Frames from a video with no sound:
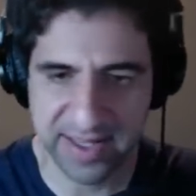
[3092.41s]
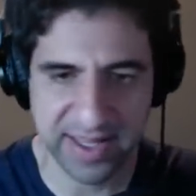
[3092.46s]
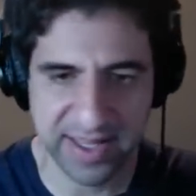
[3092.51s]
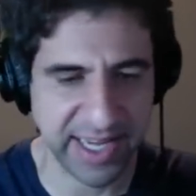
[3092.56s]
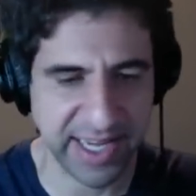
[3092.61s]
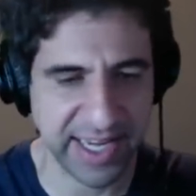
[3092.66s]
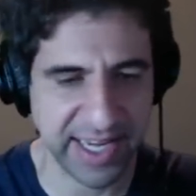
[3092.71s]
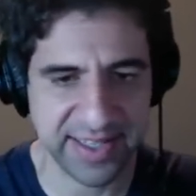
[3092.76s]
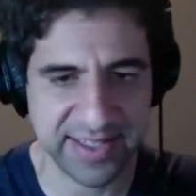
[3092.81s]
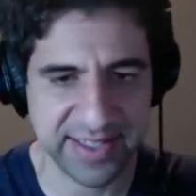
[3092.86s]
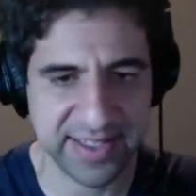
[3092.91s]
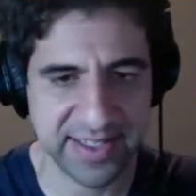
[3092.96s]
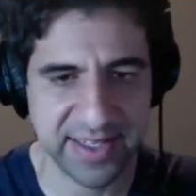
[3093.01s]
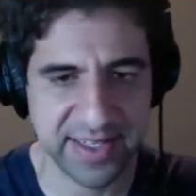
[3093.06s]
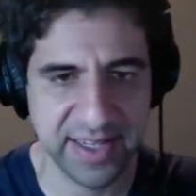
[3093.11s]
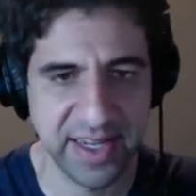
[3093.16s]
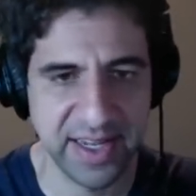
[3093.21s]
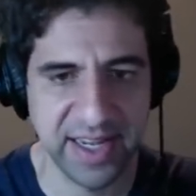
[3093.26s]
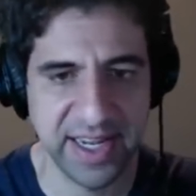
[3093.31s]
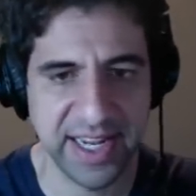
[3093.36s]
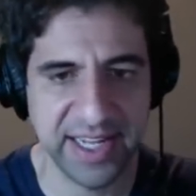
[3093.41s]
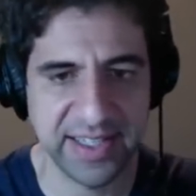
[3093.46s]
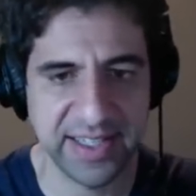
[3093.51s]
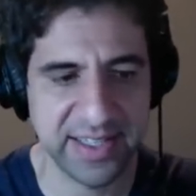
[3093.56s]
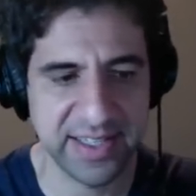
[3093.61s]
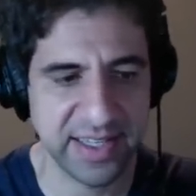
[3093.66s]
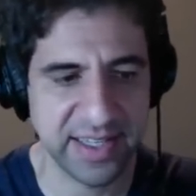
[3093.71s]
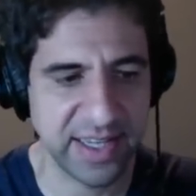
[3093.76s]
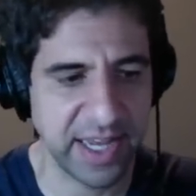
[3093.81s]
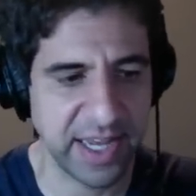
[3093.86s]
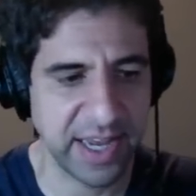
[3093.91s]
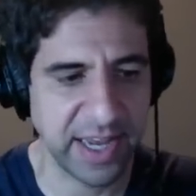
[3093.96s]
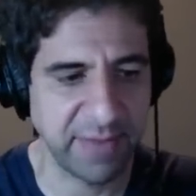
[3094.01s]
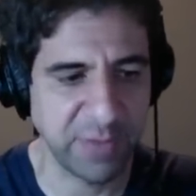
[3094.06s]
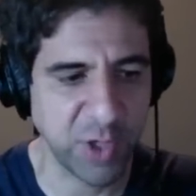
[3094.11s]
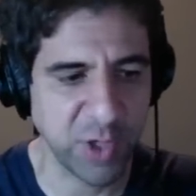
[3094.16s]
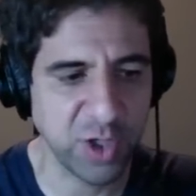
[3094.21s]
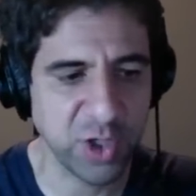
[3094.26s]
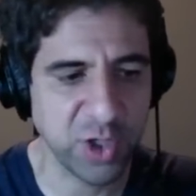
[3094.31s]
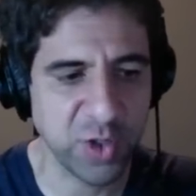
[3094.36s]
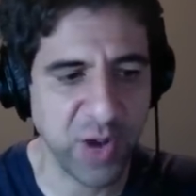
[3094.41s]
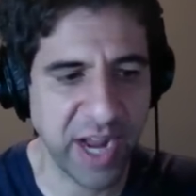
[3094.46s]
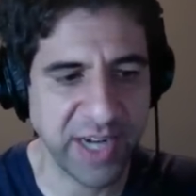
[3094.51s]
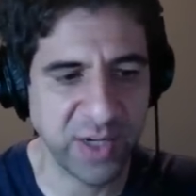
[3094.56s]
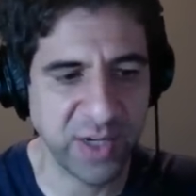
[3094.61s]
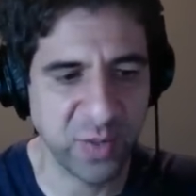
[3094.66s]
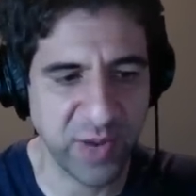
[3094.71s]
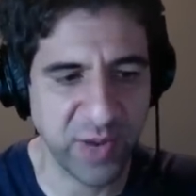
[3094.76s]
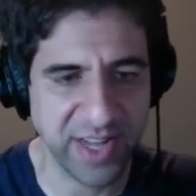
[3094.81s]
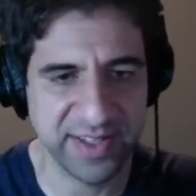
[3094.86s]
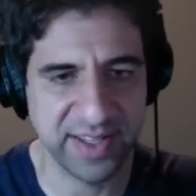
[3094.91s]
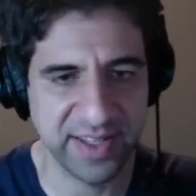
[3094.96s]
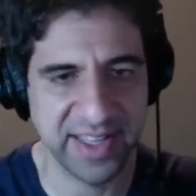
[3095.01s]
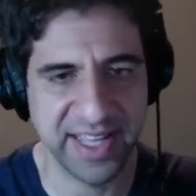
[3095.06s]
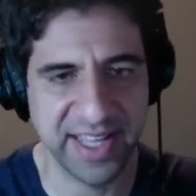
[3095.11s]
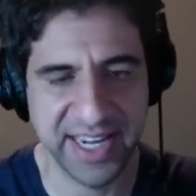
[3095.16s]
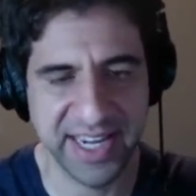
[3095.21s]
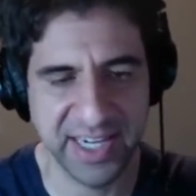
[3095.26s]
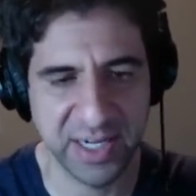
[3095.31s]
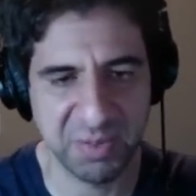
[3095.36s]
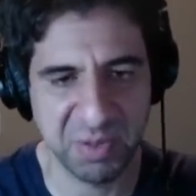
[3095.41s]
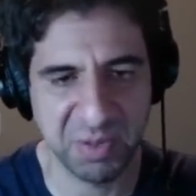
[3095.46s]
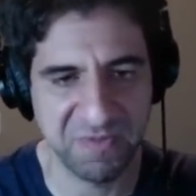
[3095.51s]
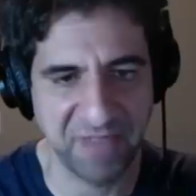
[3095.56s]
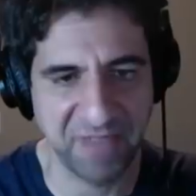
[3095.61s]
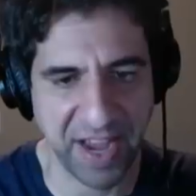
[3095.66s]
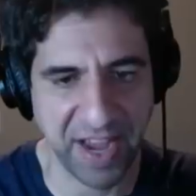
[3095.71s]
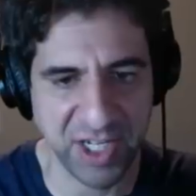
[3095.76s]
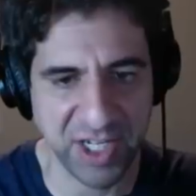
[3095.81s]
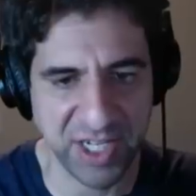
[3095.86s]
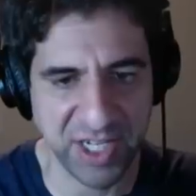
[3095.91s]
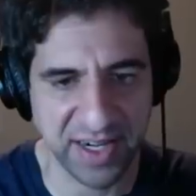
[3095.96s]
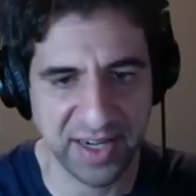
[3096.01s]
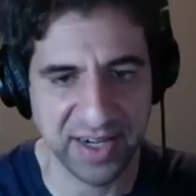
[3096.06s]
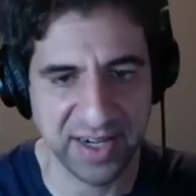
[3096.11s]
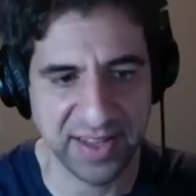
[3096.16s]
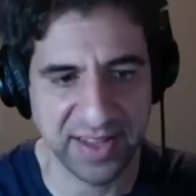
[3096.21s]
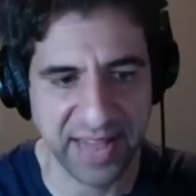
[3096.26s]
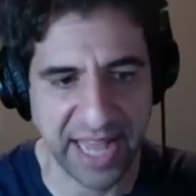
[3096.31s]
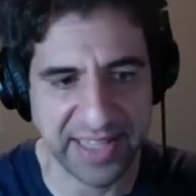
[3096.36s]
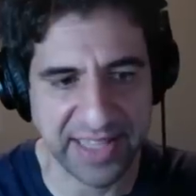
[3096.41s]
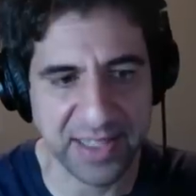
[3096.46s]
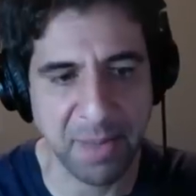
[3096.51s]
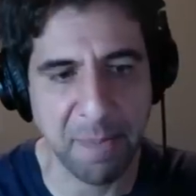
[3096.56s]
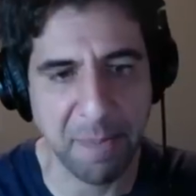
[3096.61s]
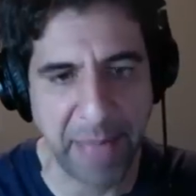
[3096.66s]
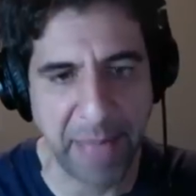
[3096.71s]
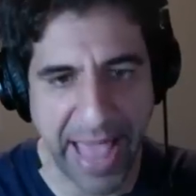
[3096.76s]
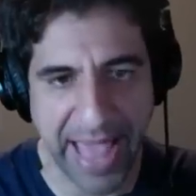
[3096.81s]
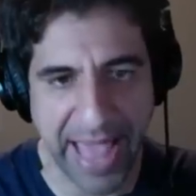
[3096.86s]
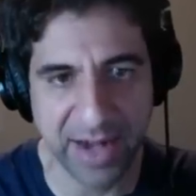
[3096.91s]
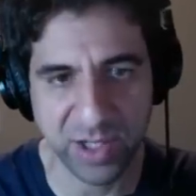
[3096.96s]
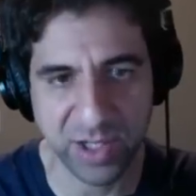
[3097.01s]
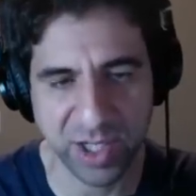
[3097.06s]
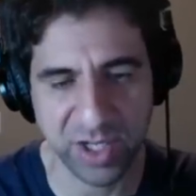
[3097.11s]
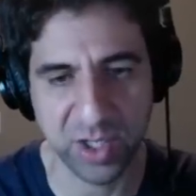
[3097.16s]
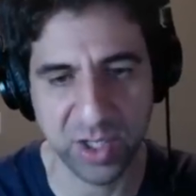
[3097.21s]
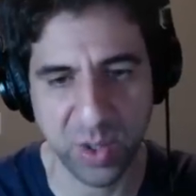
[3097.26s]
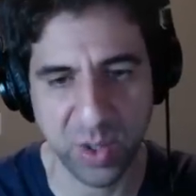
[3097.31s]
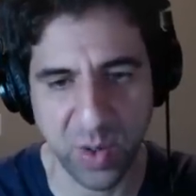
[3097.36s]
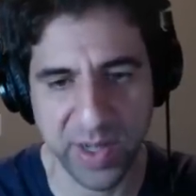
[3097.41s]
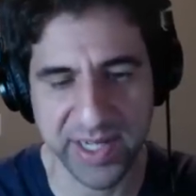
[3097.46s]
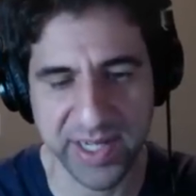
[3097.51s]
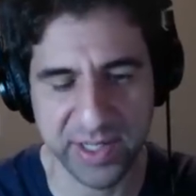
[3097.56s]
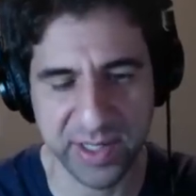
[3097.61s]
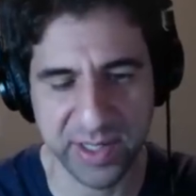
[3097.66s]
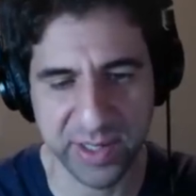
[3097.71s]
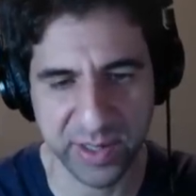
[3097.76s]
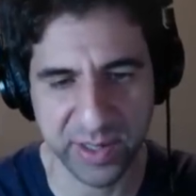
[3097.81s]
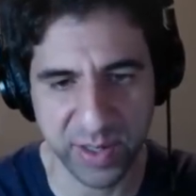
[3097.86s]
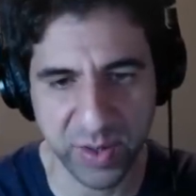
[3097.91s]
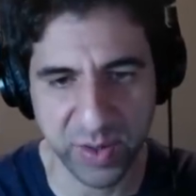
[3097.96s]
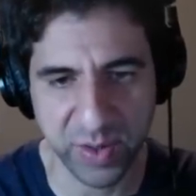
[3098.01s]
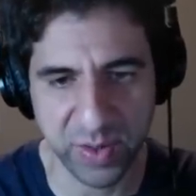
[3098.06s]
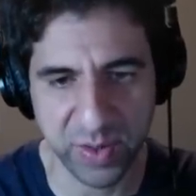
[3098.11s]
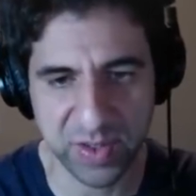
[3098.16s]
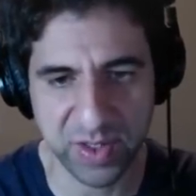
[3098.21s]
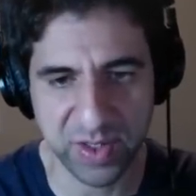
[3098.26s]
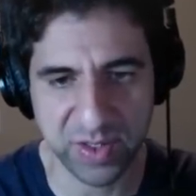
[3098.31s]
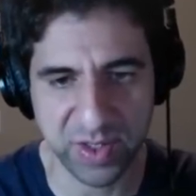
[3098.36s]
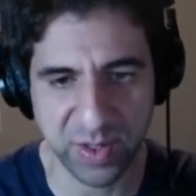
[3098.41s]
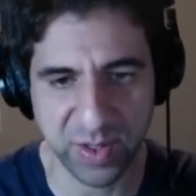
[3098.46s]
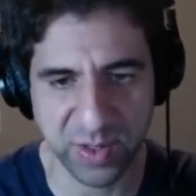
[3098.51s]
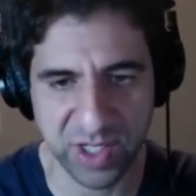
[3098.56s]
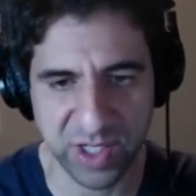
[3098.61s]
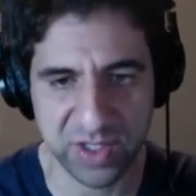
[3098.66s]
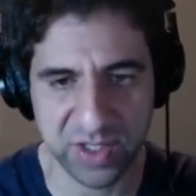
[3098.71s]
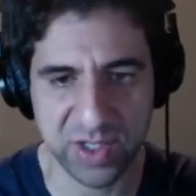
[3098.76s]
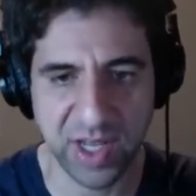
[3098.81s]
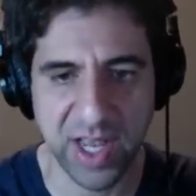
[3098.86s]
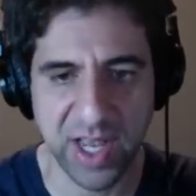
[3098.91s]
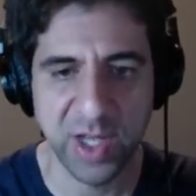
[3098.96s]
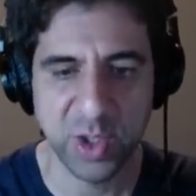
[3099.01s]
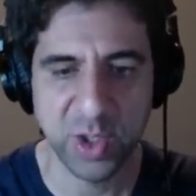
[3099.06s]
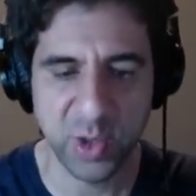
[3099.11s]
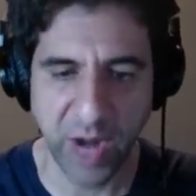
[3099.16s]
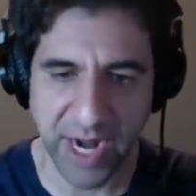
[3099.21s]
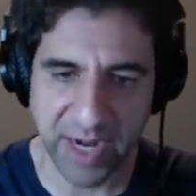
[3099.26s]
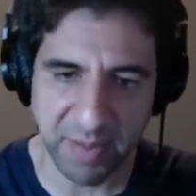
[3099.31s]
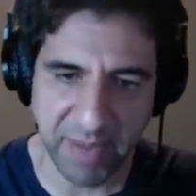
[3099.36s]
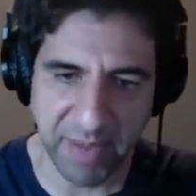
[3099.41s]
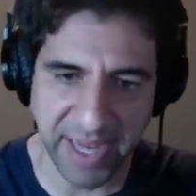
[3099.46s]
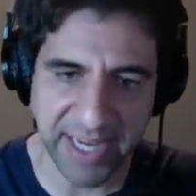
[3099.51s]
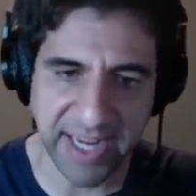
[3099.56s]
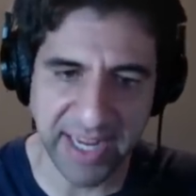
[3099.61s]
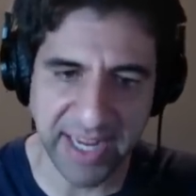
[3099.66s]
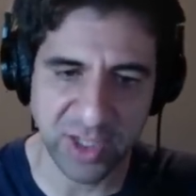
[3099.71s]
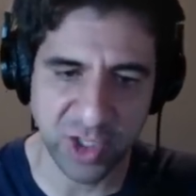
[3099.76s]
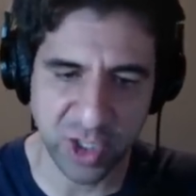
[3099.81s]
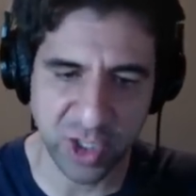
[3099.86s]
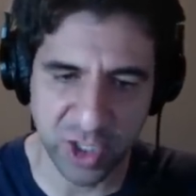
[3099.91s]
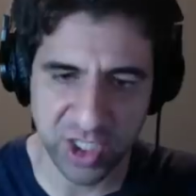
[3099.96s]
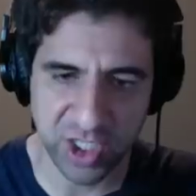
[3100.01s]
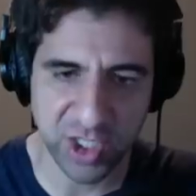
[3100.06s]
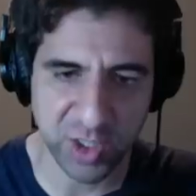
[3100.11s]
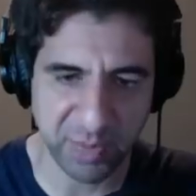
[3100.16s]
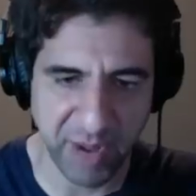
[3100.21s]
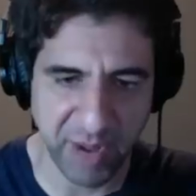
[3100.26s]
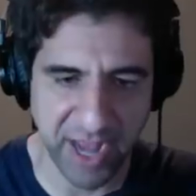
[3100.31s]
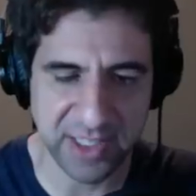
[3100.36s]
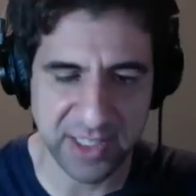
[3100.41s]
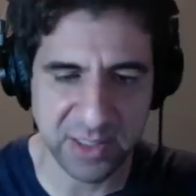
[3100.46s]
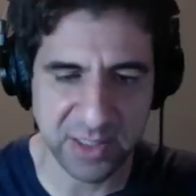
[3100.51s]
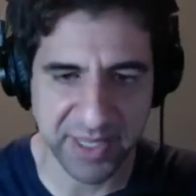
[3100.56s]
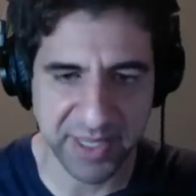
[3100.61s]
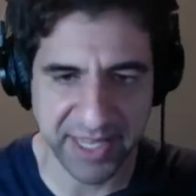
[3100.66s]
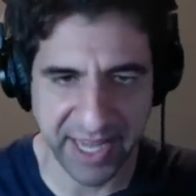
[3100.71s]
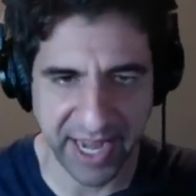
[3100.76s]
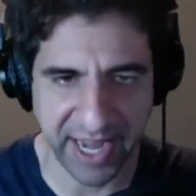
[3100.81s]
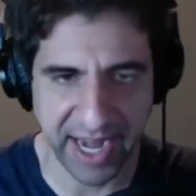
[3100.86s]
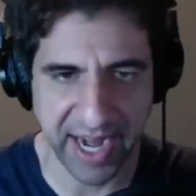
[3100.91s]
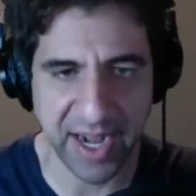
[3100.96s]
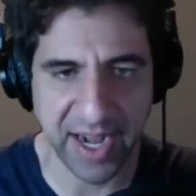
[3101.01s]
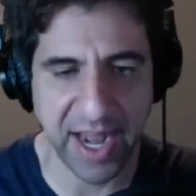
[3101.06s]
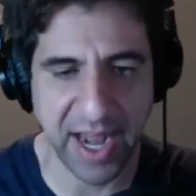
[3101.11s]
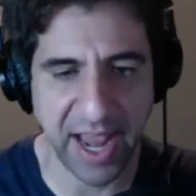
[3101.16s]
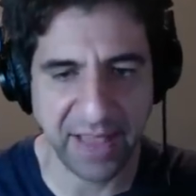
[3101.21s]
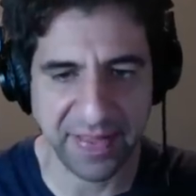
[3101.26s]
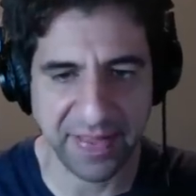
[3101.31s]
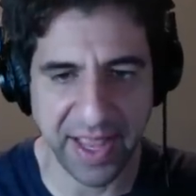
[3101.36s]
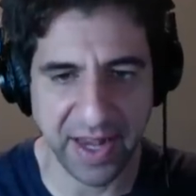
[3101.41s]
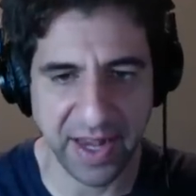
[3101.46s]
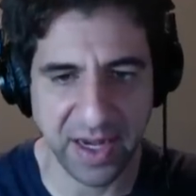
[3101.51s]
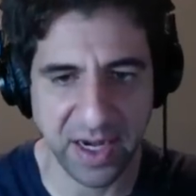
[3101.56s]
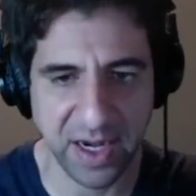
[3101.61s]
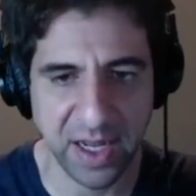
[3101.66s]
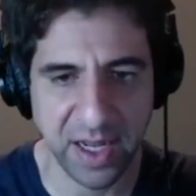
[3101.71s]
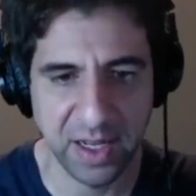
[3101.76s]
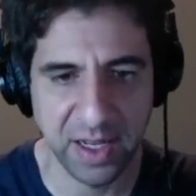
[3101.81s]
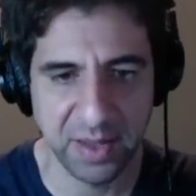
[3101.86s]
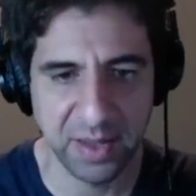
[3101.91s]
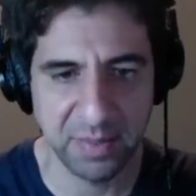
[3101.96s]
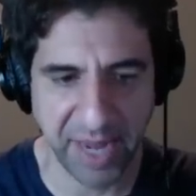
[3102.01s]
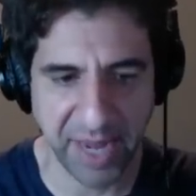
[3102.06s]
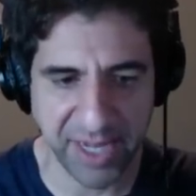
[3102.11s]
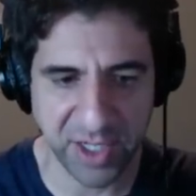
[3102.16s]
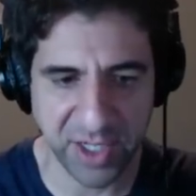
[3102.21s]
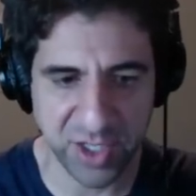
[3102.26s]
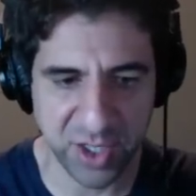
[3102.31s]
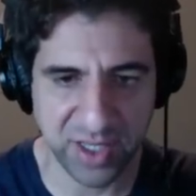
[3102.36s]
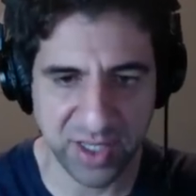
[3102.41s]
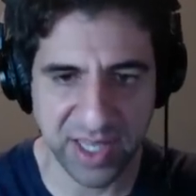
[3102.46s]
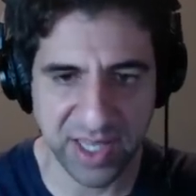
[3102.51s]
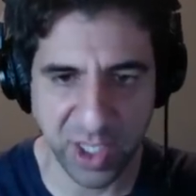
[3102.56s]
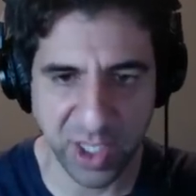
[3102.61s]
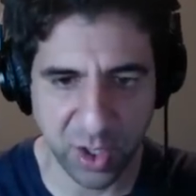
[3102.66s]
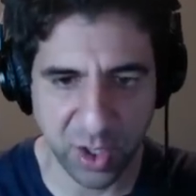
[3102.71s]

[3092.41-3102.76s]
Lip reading: Like, it's if you're trying to wrestle it into perfection, that's a battle you're going to lose. So just try to make it as good as you possibly can, and then make sure that